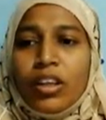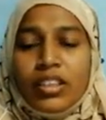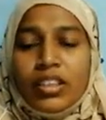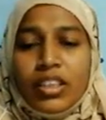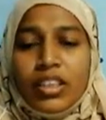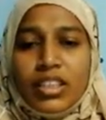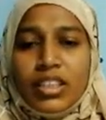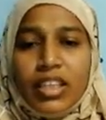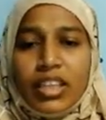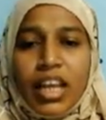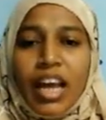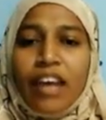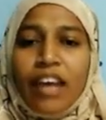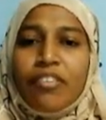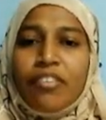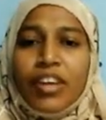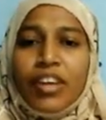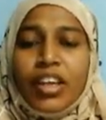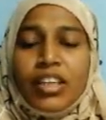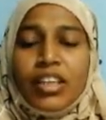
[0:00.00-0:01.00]
this
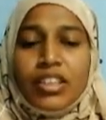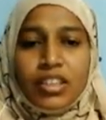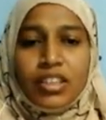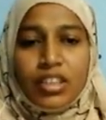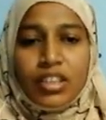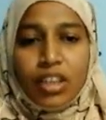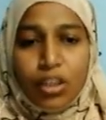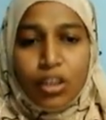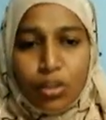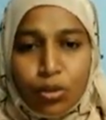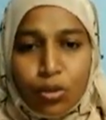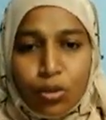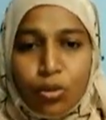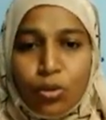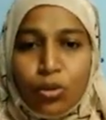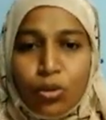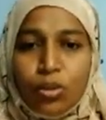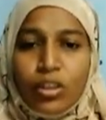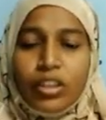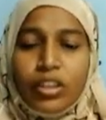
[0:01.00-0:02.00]
average is a
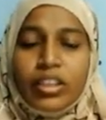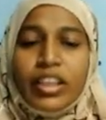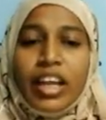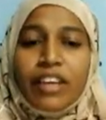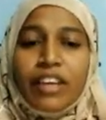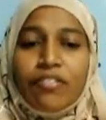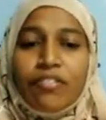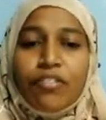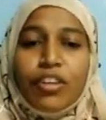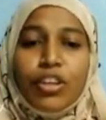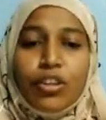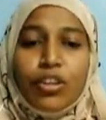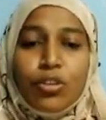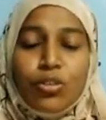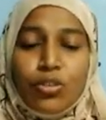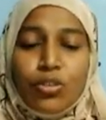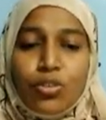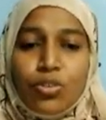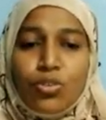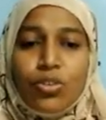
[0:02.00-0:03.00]
tool that we
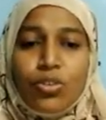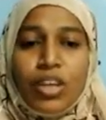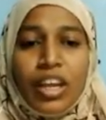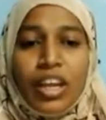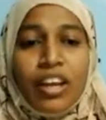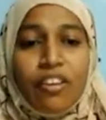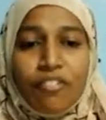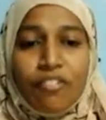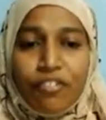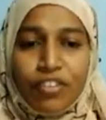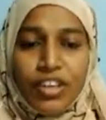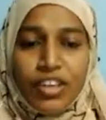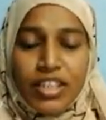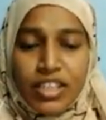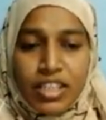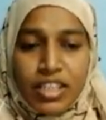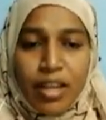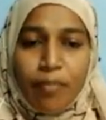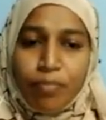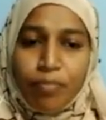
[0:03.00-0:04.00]
use to infer
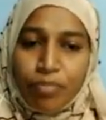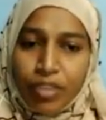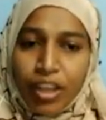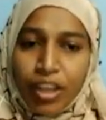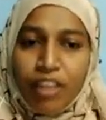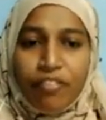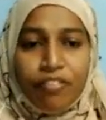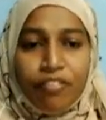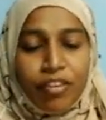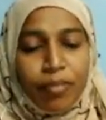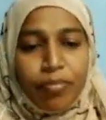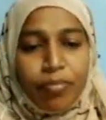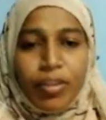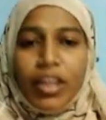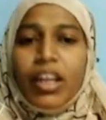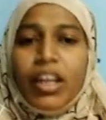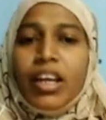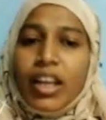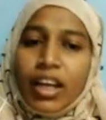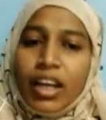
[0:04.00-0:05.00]
something from
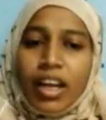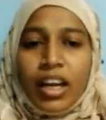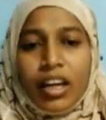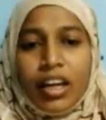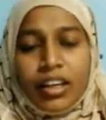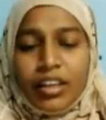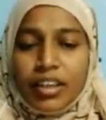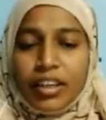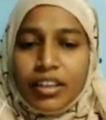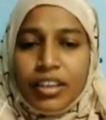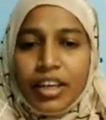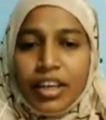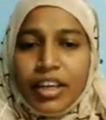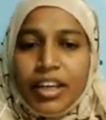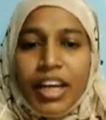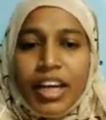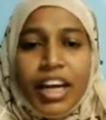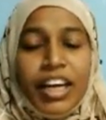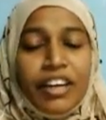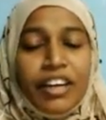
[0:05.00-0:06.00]
the collected
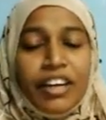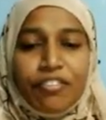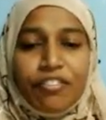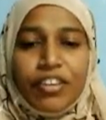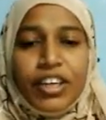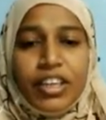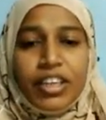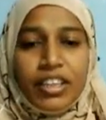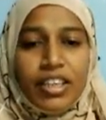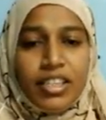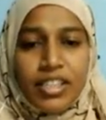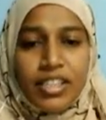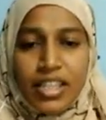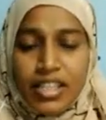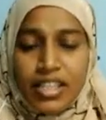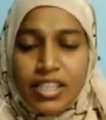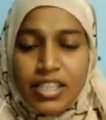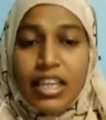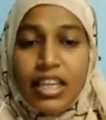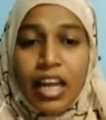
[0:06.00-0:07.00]
data. Infer in the
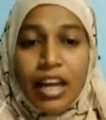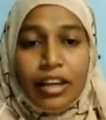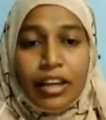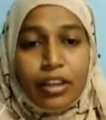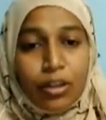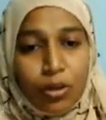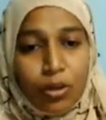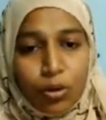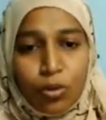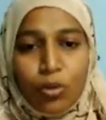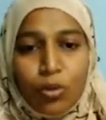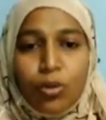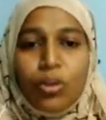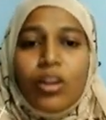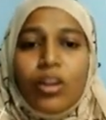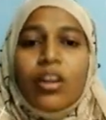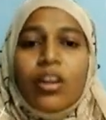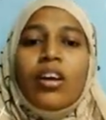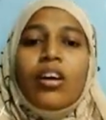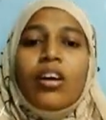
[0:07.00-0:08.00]
sense
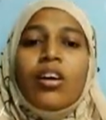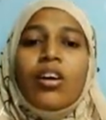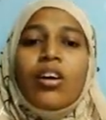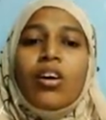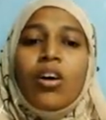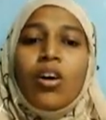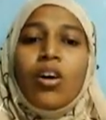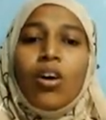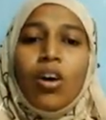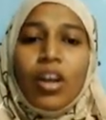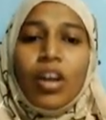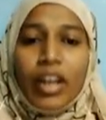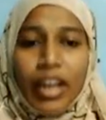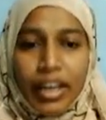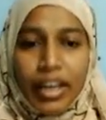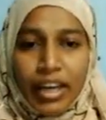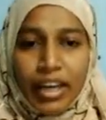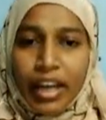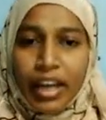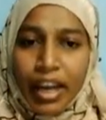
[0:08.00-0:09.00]
conclude or
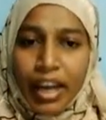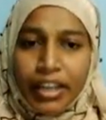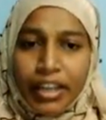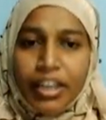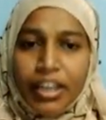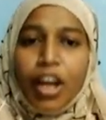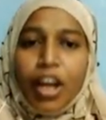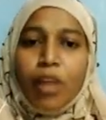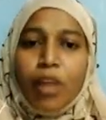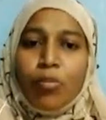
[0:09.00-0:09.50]
get an idea